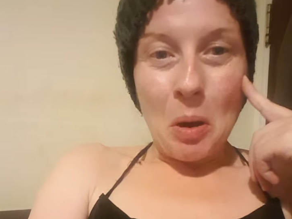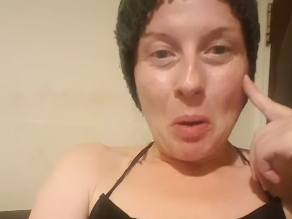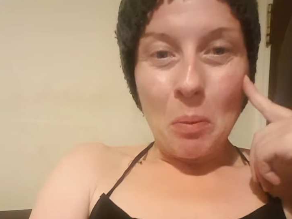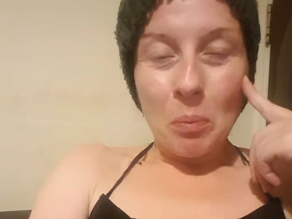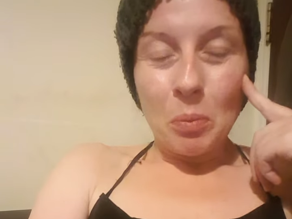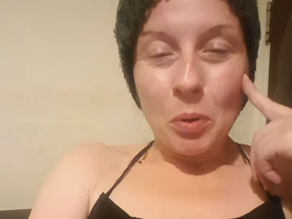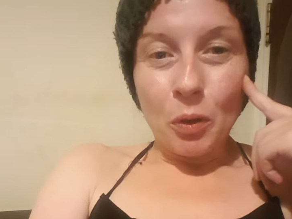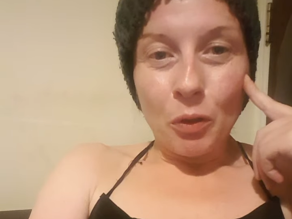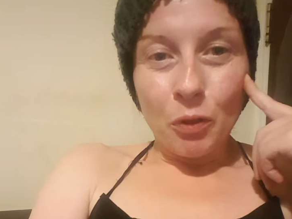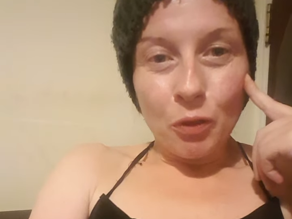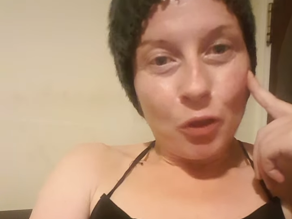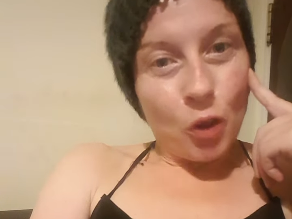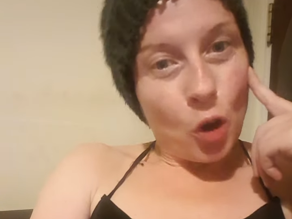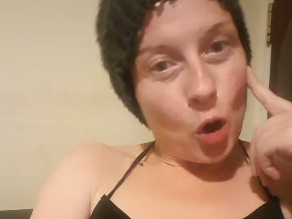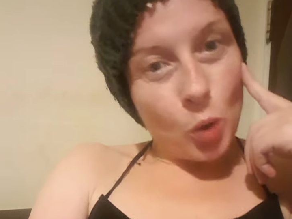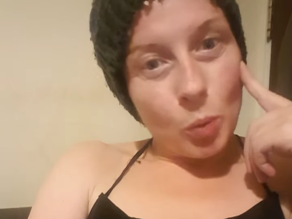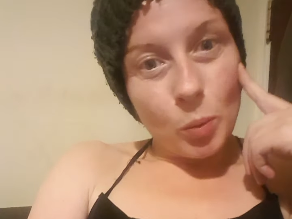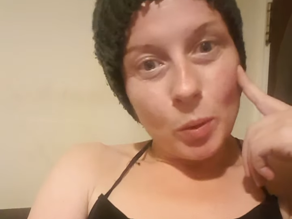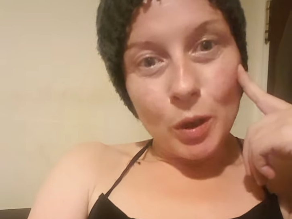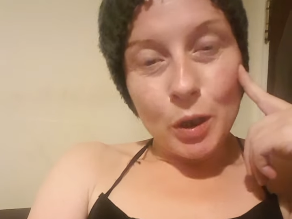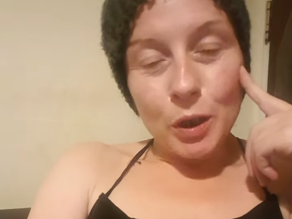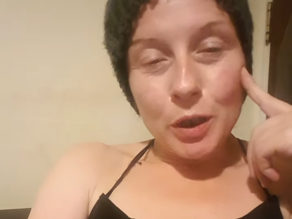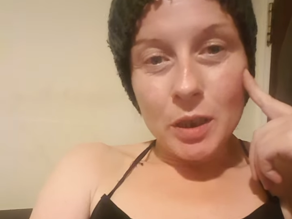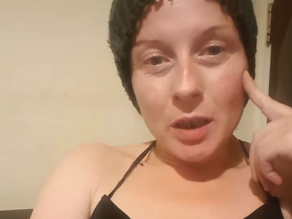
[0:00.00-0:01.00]
put
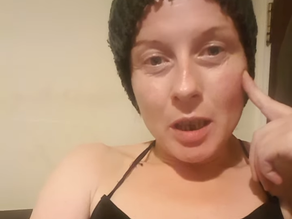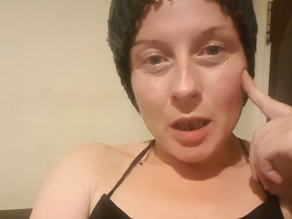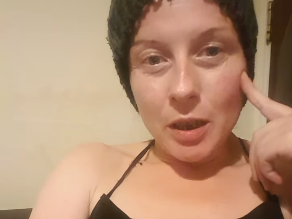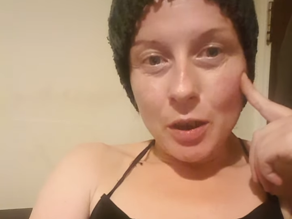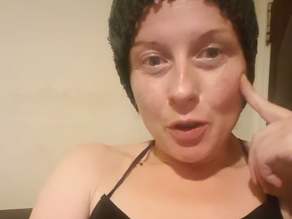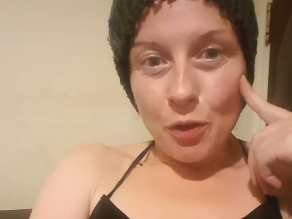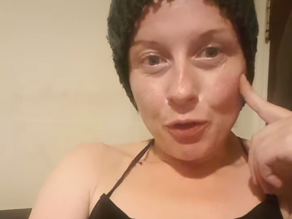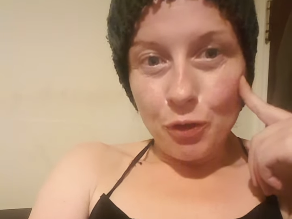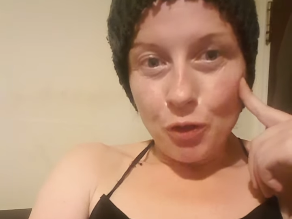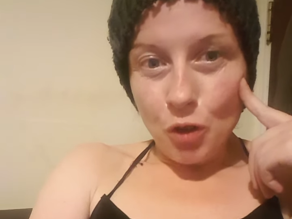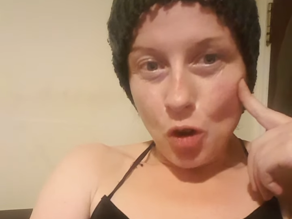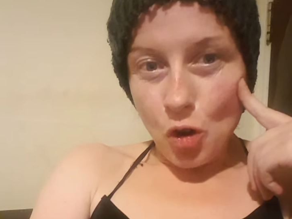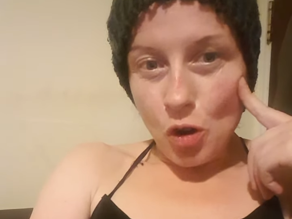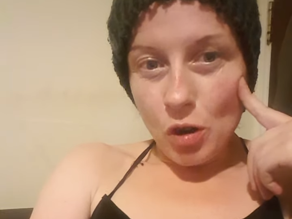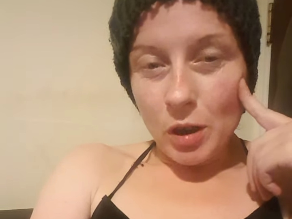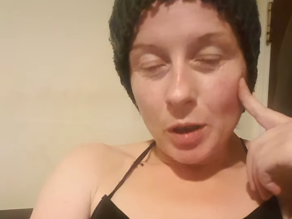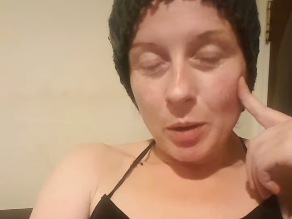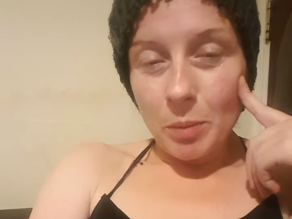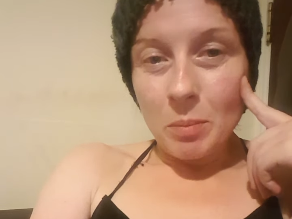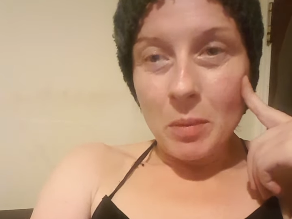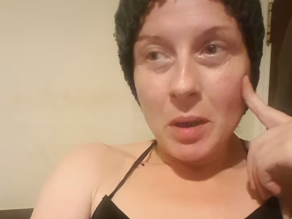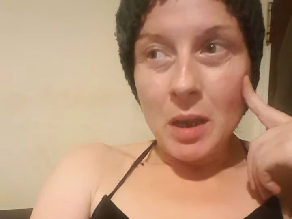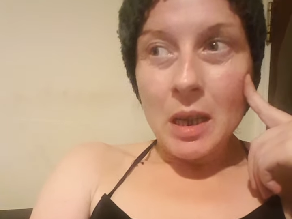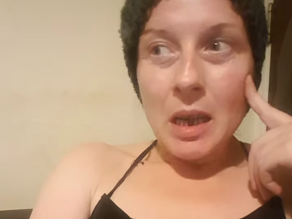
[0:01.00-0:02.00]
forward on a
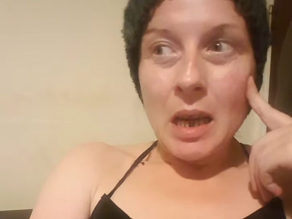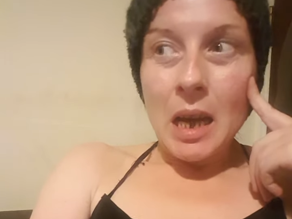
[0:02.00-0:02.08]
forum